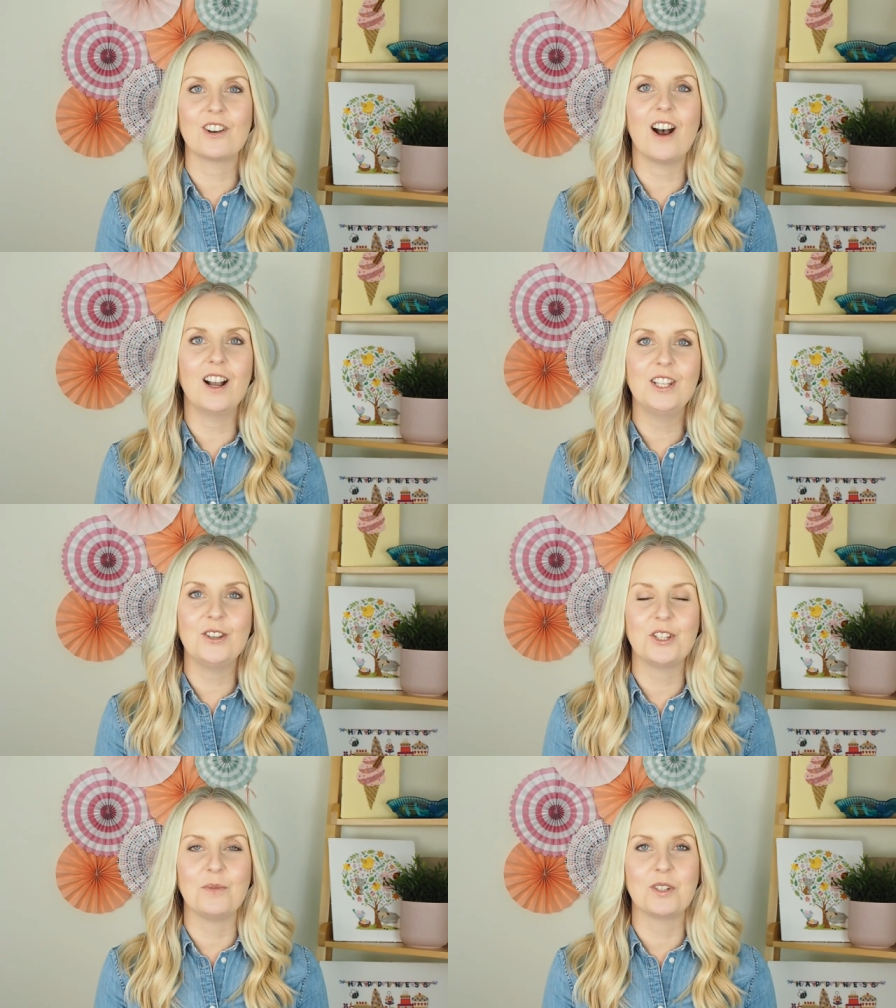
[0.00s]
on our
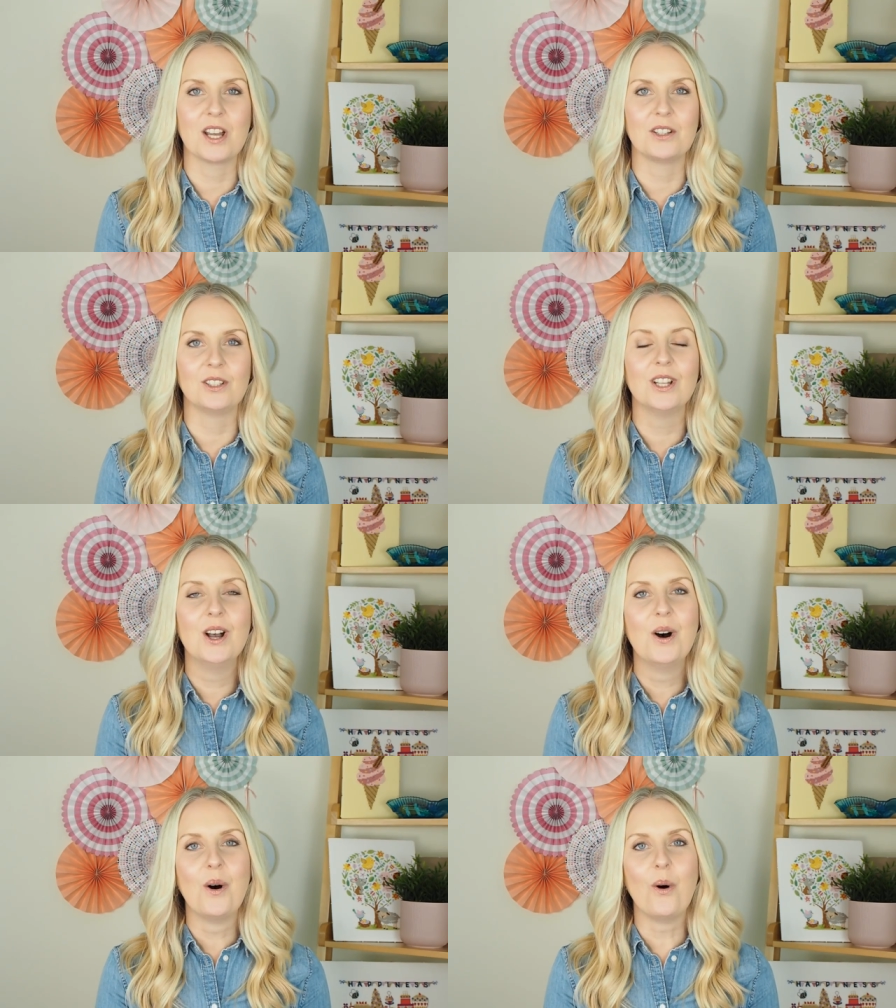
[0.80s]
YouTube channel
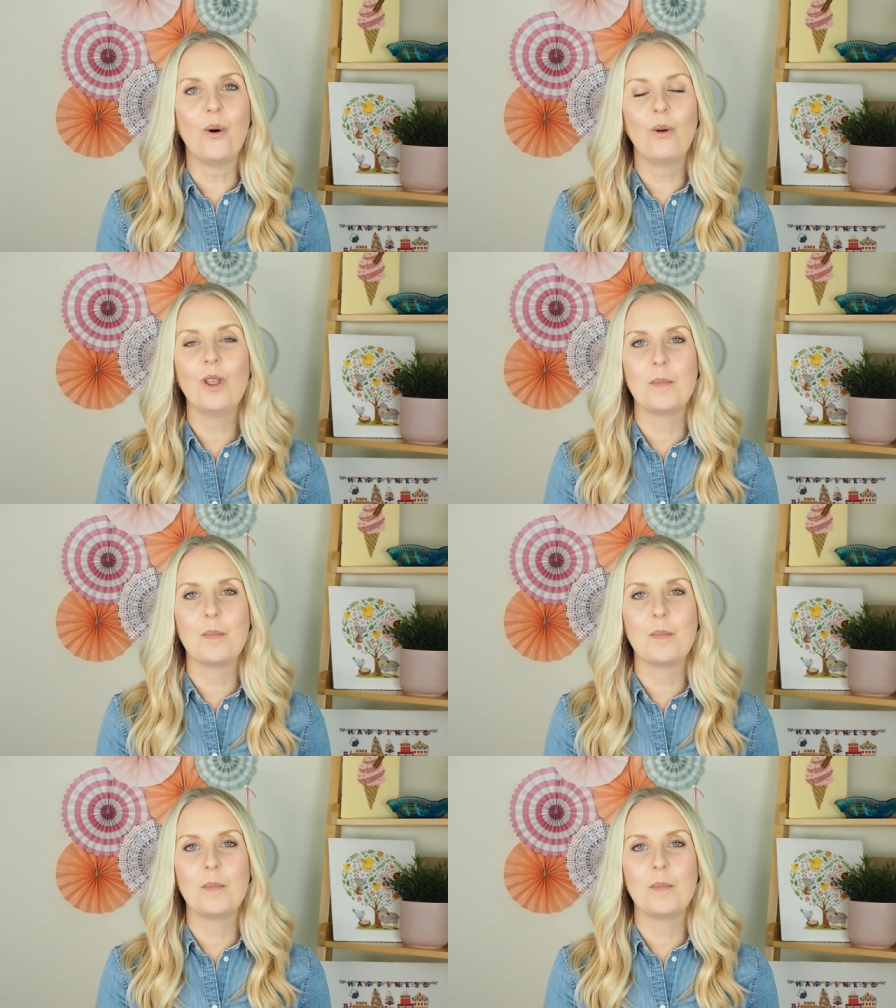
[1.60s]
all